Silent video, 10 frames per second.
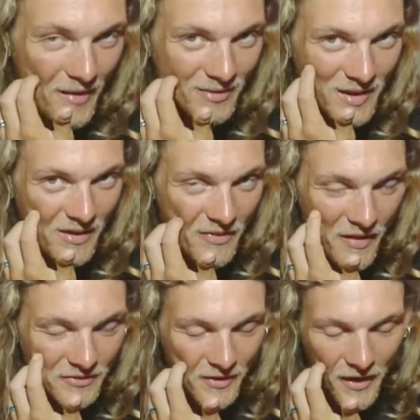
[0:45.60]
We have Lilith
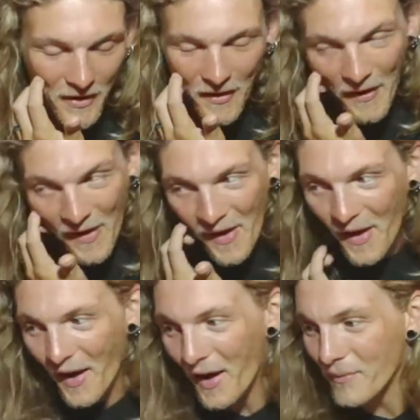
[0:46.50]
out today.
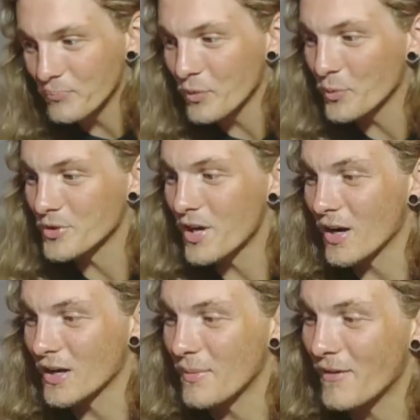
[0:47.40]
We're
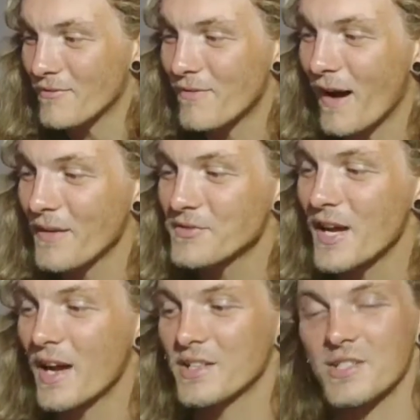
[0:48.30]
talking about five
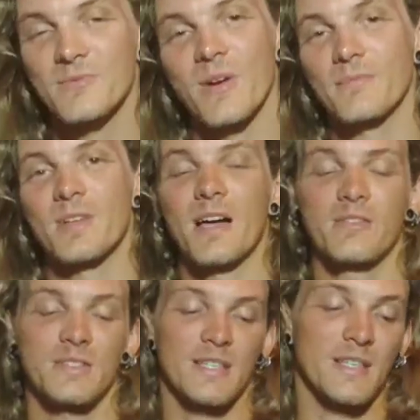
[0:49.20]
challenging
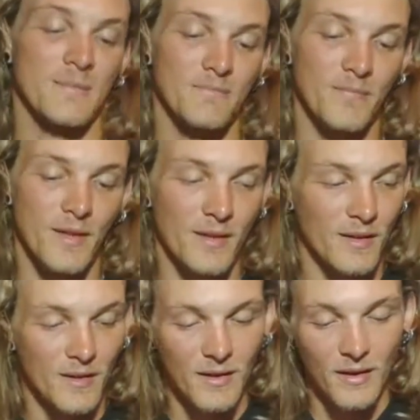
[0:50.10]
reptiles to keep.
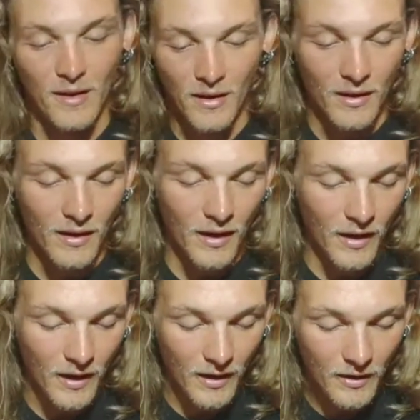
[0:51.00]

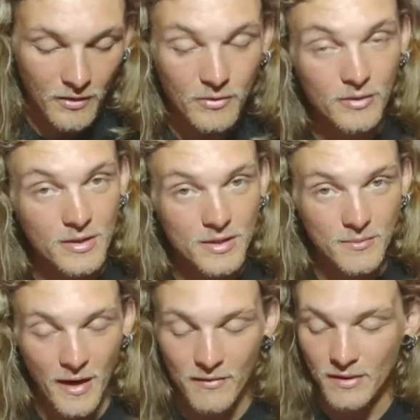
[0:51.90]
The
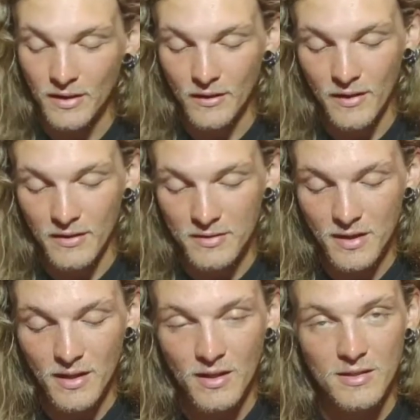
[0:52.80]
reason we have Lilith out
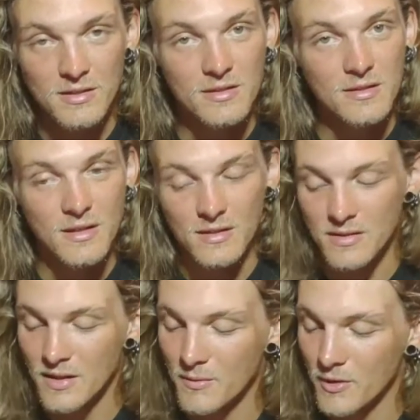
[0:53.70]
today is
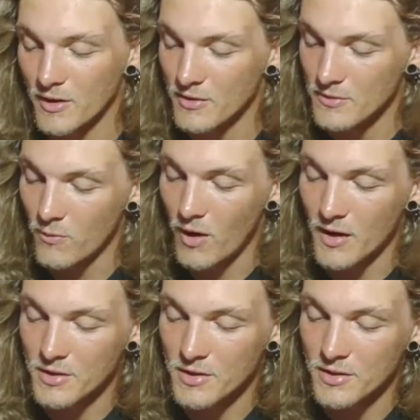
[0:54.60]
anyone who's
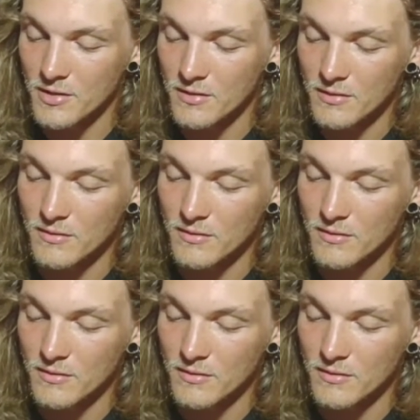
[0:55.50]
watched